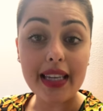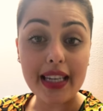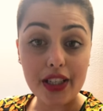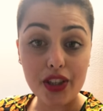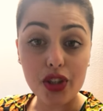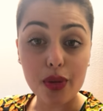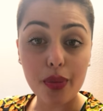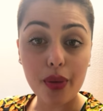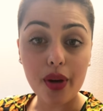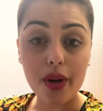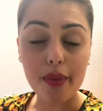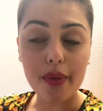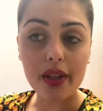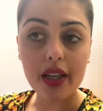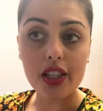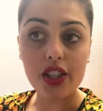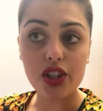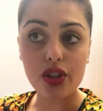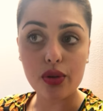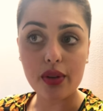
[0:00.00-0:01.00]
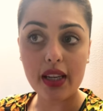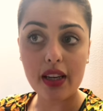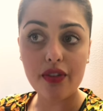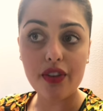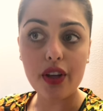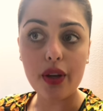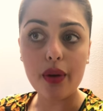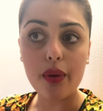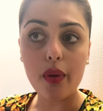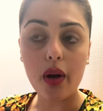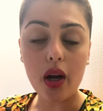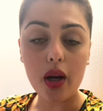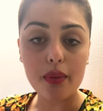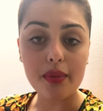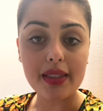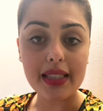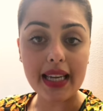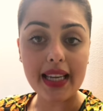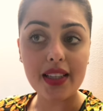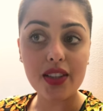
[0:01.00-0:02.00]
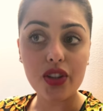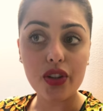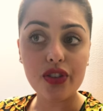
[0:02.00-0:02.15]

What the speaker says: each appointment, and she'll give you updates.